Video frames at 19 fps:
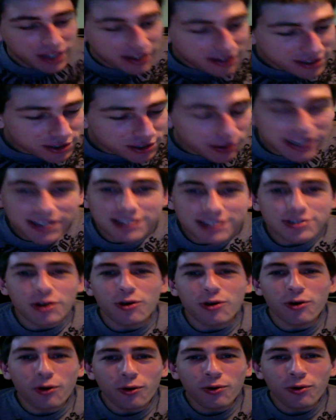So he does a
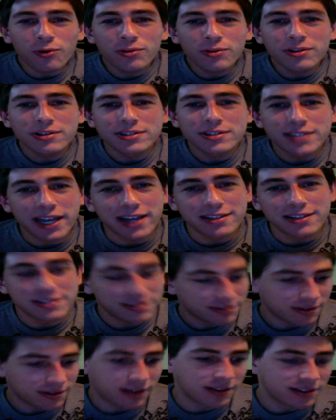whole dance,
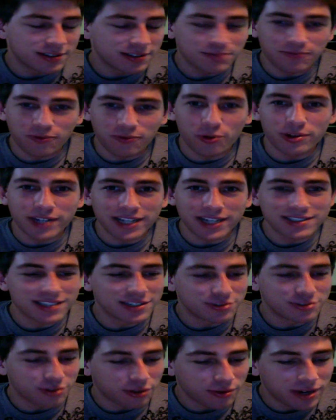and it's for Dance
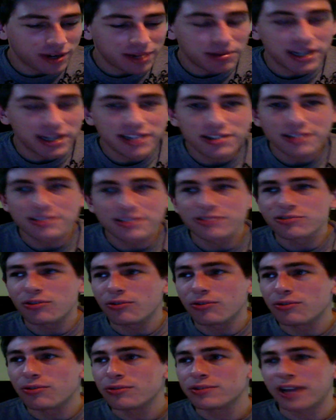Central 3, but he does this
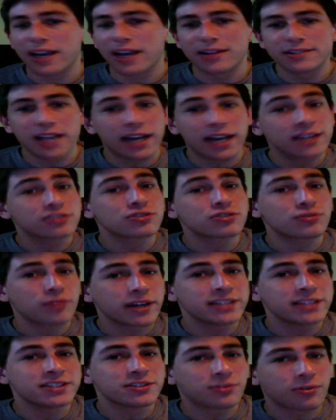whole dance, and it's
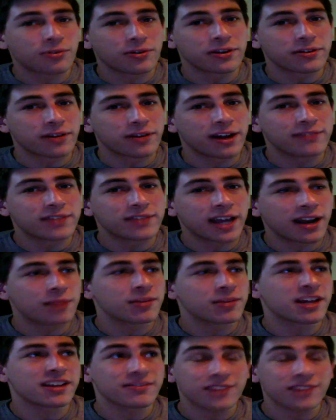crazy choreographed. And I'm
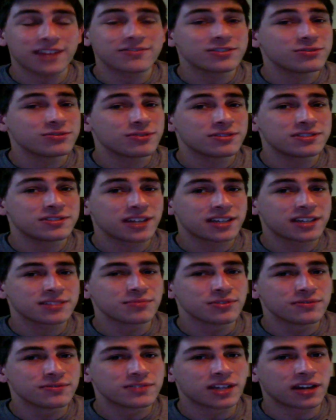like, if I have to do those dance
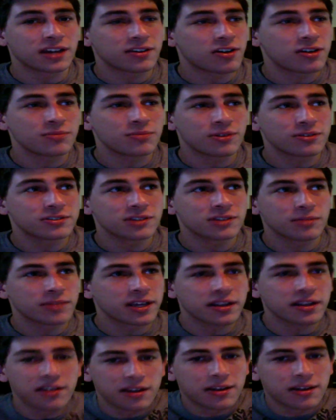moves on hard mode or
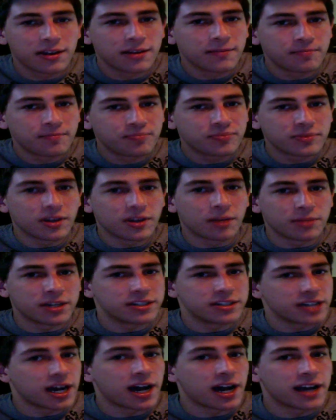something, I'm gonna
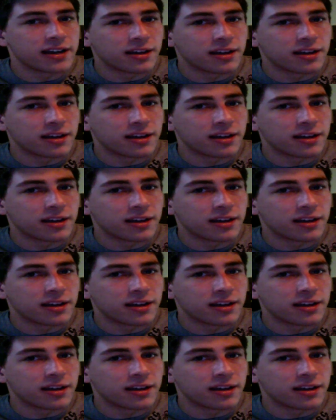die.